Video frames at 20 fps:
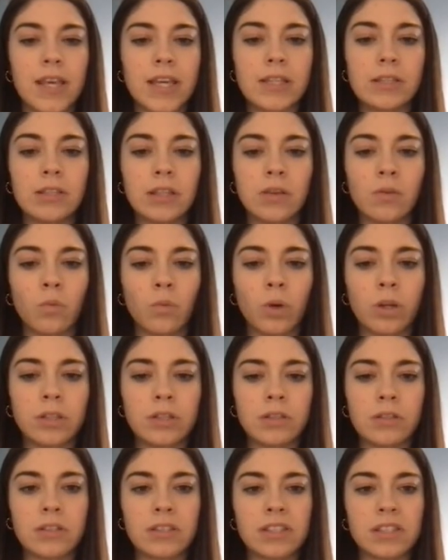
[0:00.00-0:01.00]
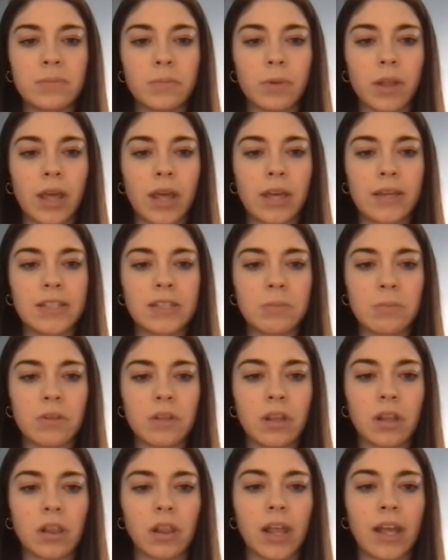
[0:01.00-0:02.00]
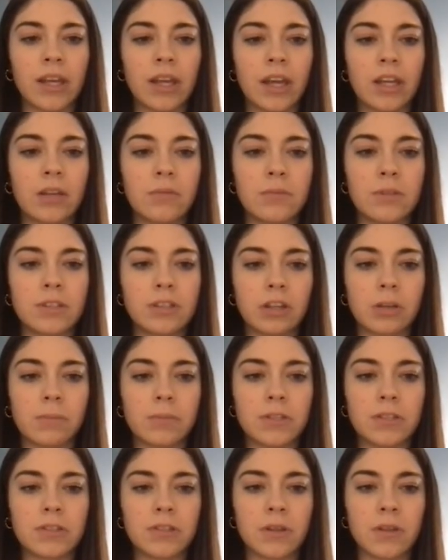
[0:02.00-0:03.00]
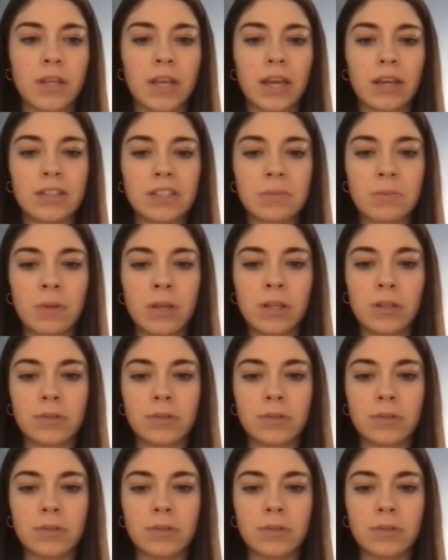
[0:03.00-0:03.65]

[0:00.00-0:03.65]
you didn't want to display some of the line item descriptions on the estimate.